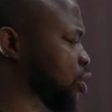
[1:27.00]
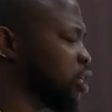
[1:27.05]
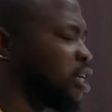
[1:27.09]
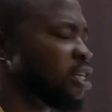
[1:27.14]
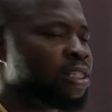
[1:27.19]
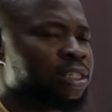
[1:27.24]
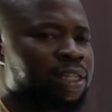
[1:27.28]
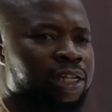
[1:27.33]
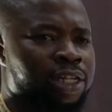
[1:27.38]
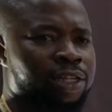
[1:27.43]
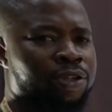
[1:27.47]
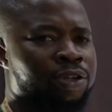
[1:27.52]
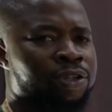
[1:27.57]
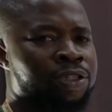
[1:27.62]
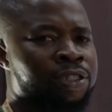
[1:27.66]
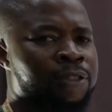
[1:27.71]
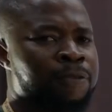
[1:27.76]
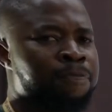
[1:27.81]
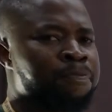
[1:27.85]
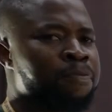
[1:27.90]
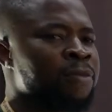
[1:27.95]

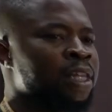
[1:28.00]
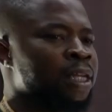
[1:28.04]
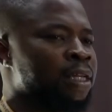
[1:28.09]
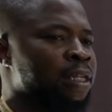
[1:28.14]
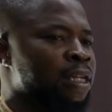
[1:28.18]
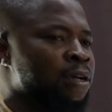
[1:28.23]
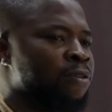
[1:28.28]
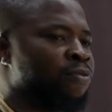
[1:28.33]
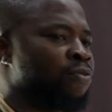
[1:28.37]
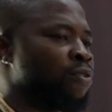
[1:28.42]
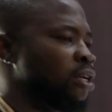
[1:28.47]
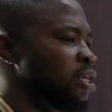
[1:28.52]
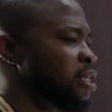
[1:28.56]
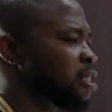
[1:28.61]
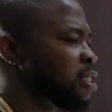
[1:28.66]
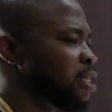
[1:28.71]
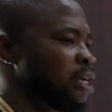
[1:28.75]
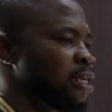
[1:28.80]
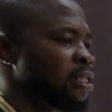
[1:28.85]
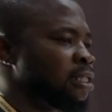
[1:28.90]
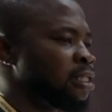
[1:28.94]
translators. Now, for
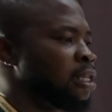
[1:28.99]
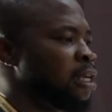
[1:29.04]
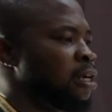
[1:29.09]
instance,